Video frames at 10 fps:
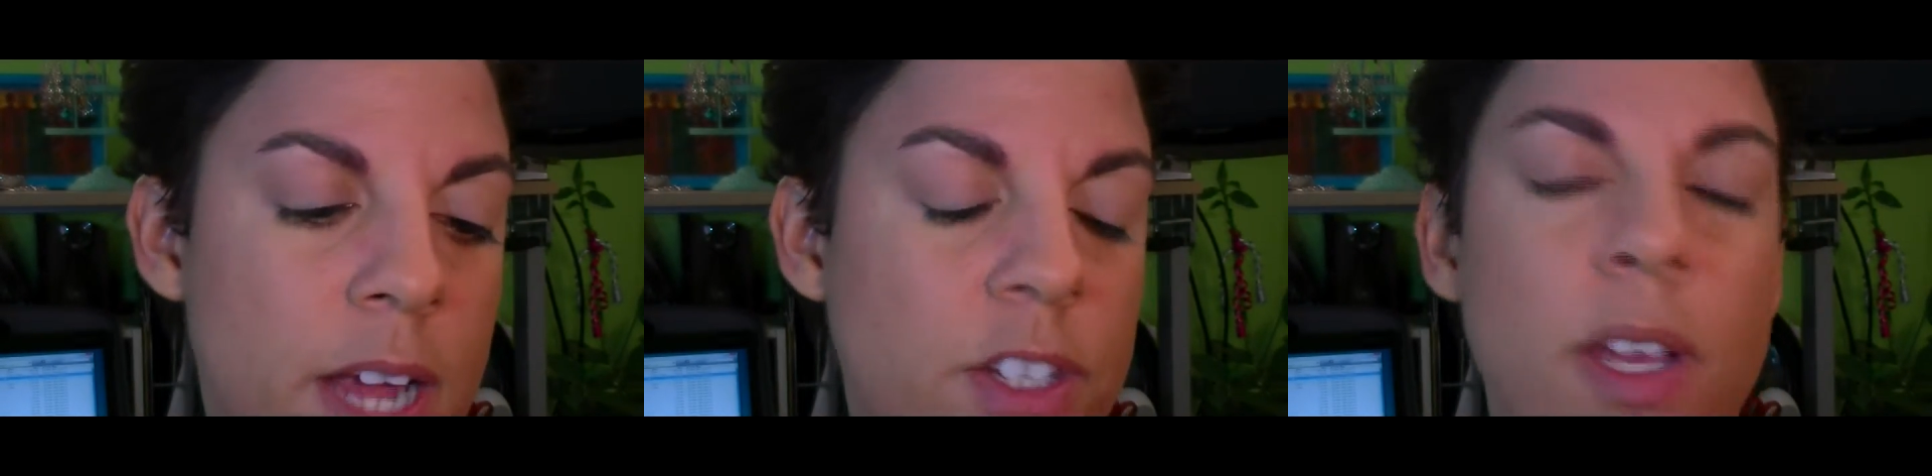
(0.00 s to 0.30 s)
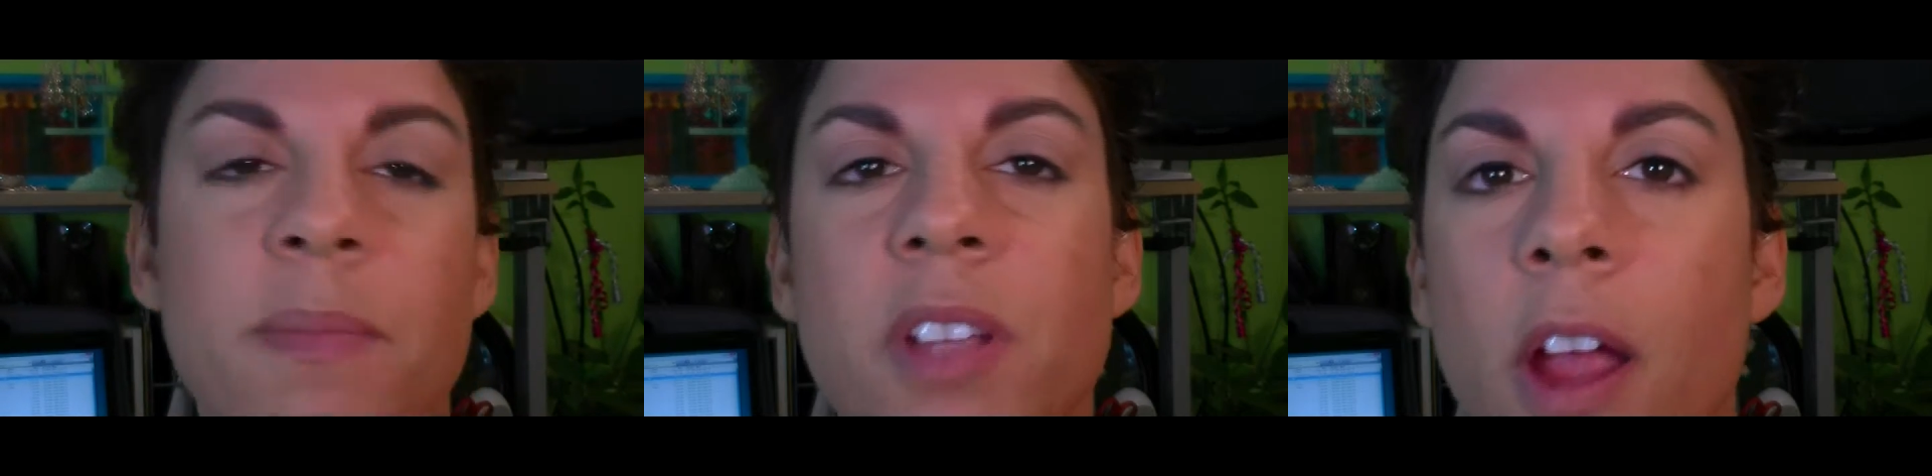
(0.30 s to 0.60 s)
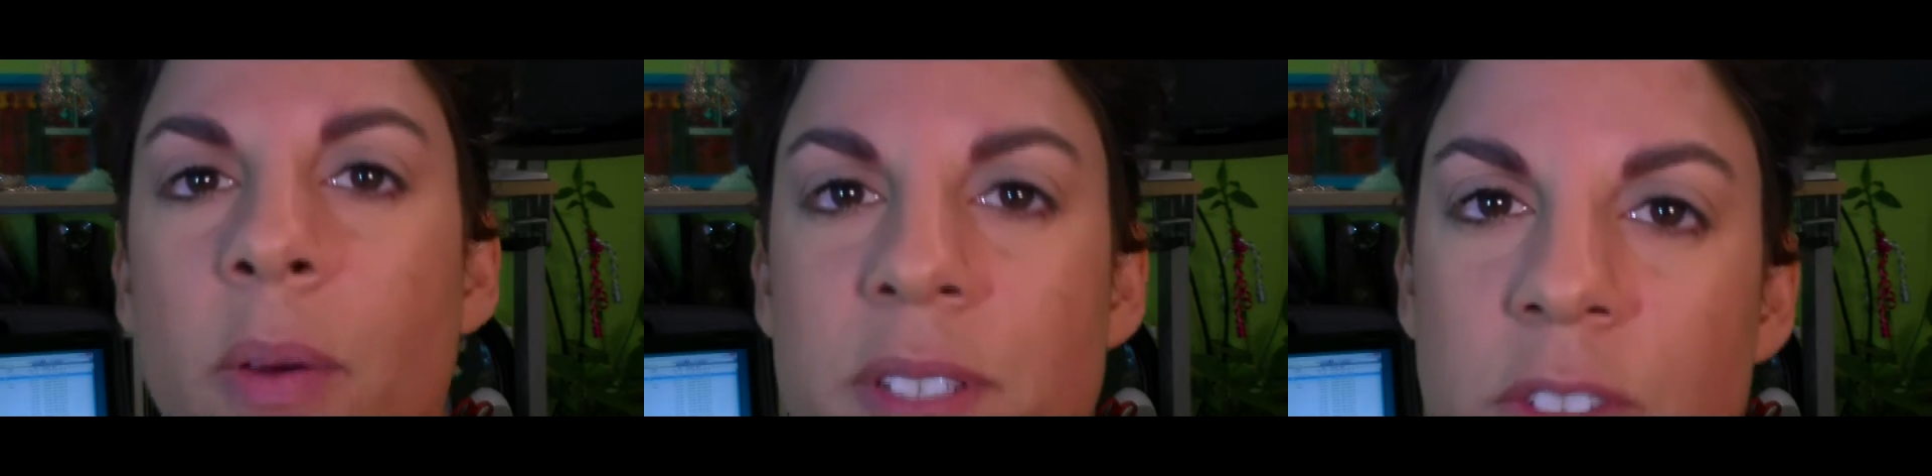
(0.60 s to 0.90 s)
Actually, I'm
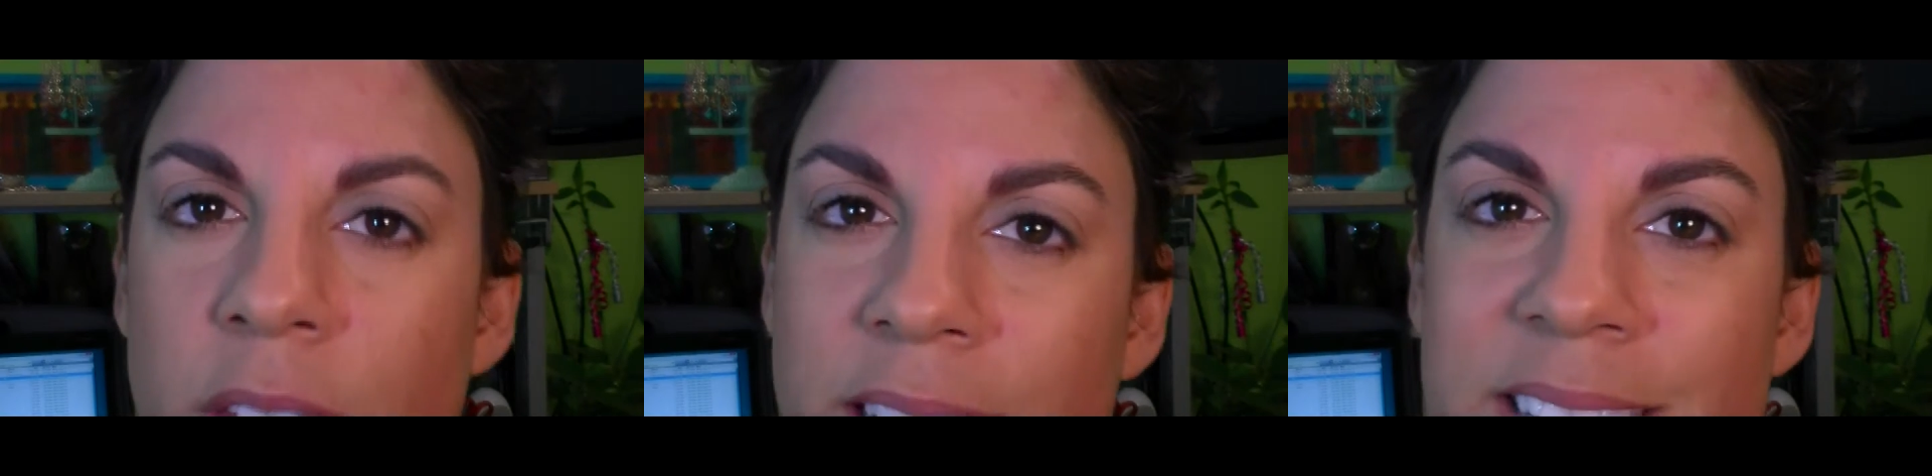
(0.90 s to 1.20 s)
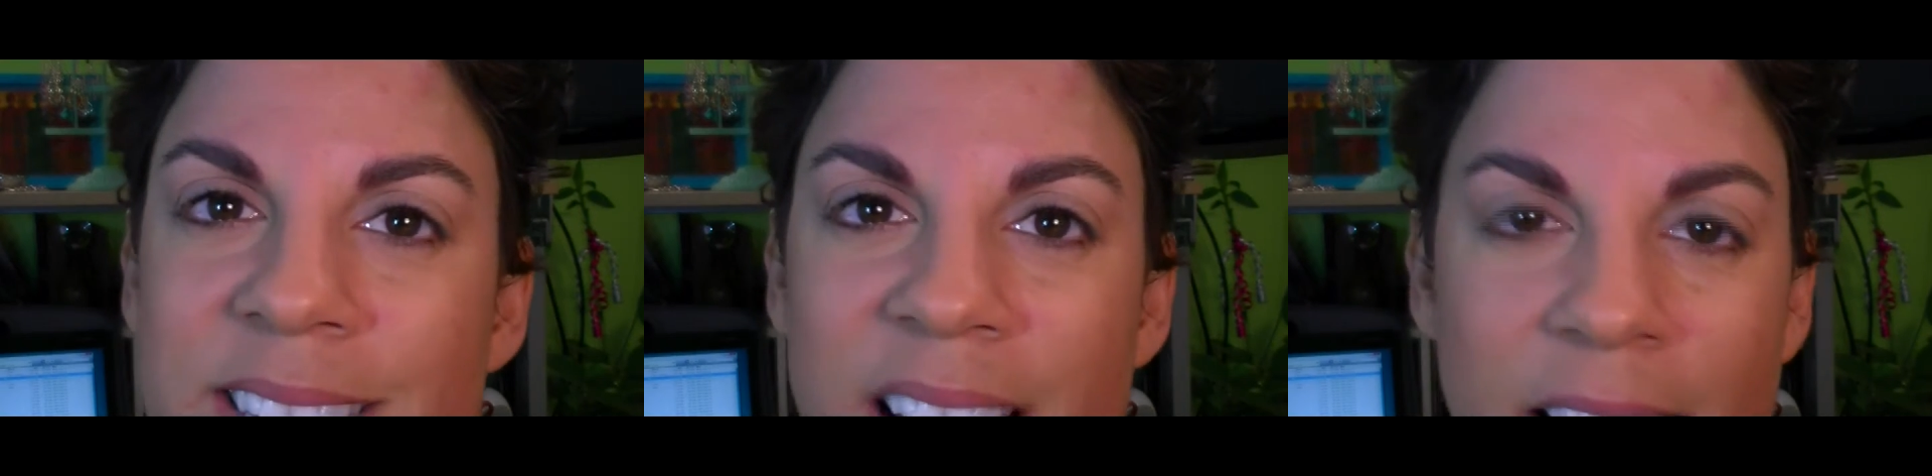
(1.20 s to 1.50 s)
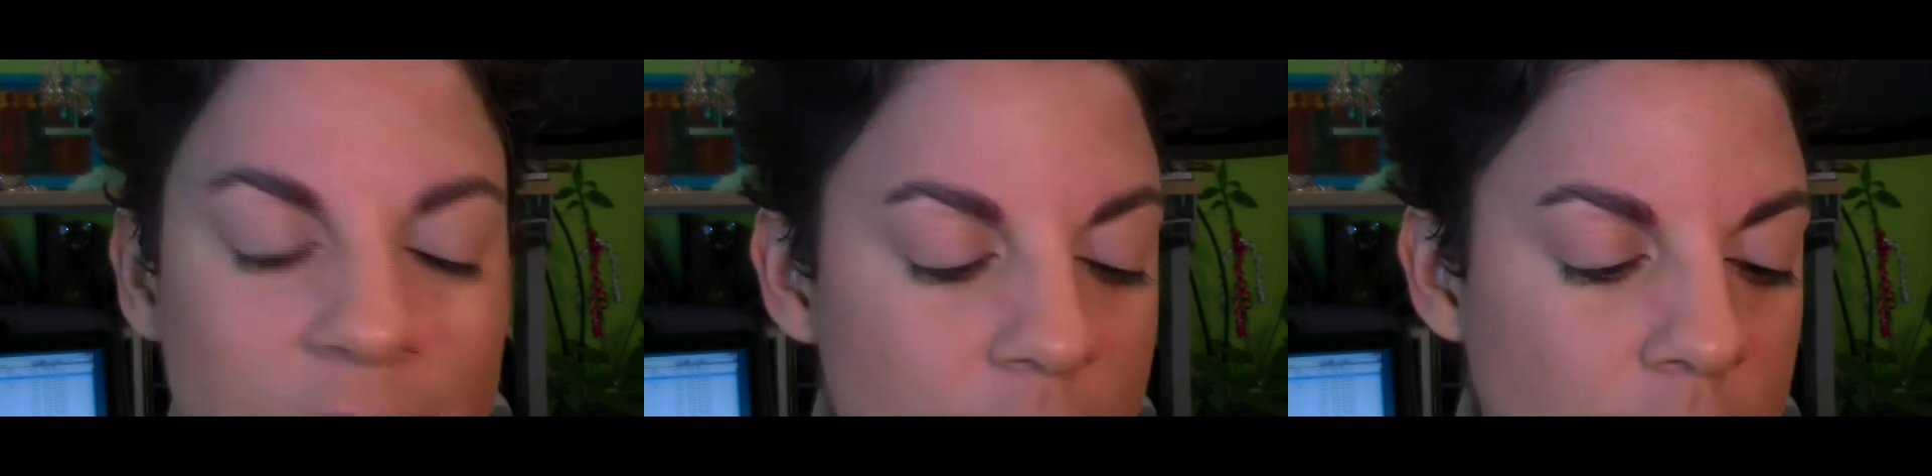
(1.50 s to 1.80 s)
sorry, I always do that. It's a
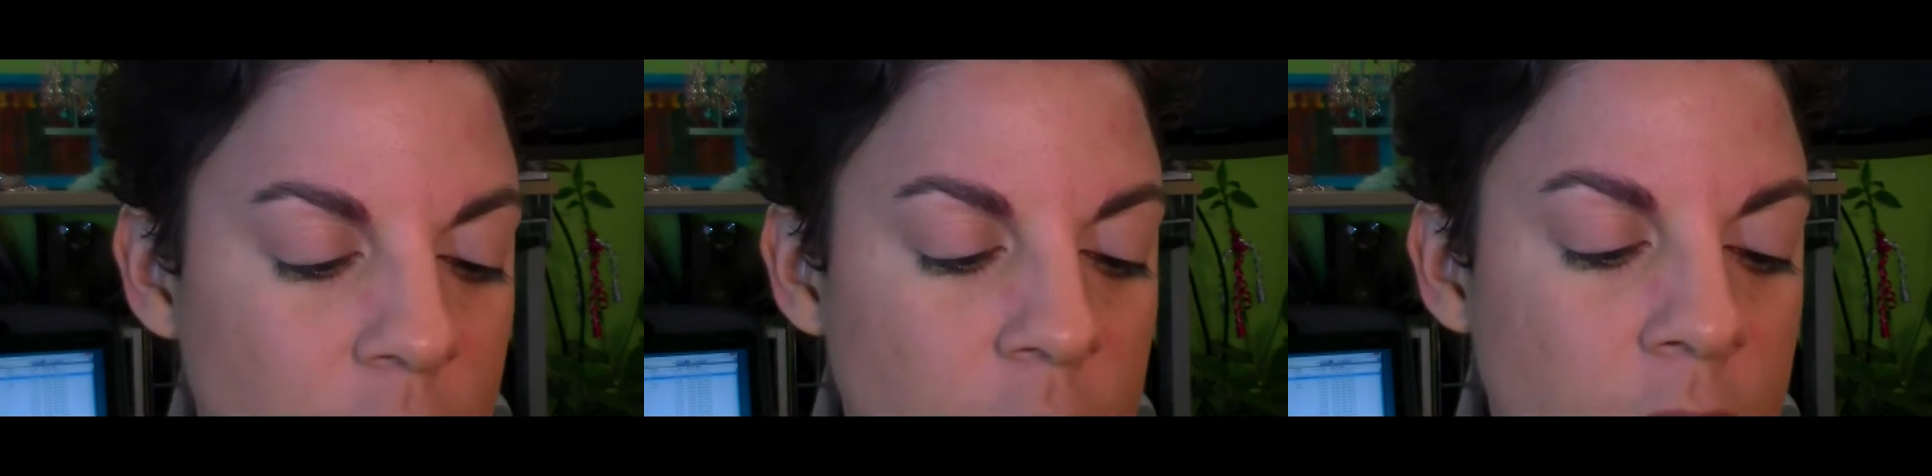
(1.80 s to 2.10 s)
satin color.